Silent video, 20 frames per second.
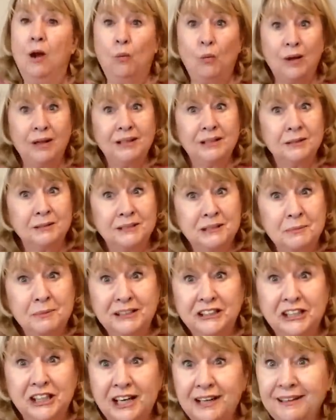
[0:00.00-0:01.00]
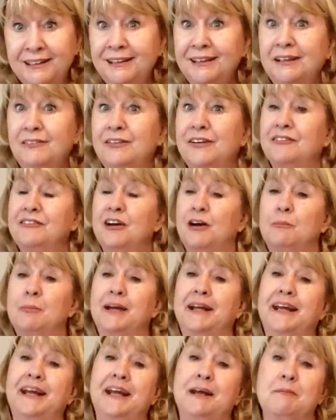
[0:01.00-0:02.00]
Welcome to my channel if you've not
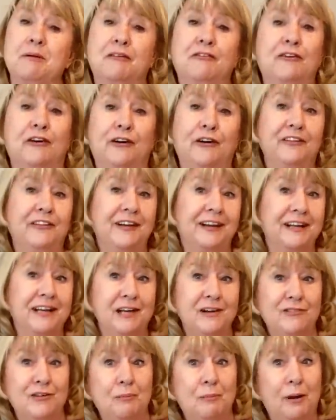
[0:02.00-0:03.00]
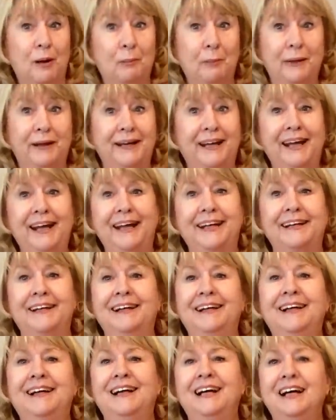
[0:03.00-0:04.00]
been here before. Thank you for popping in.
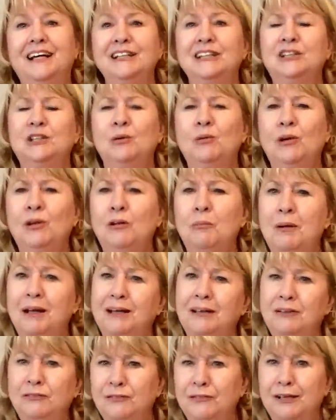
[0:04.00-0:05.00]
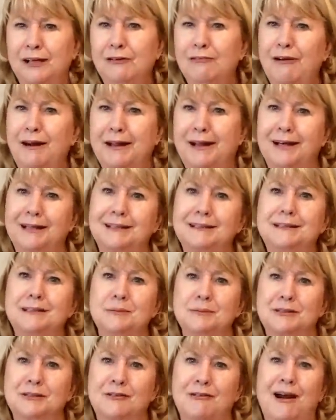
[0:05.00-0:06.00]
And to all my lovely regular
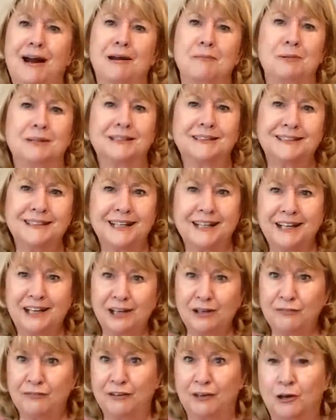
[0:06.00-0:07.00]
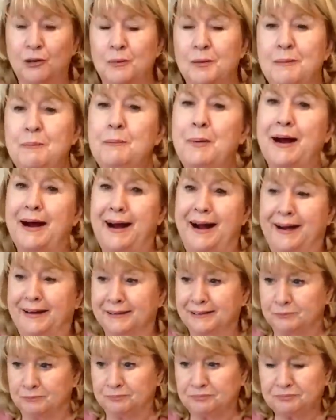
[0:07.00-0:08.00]
subscribers, thank you for coming back.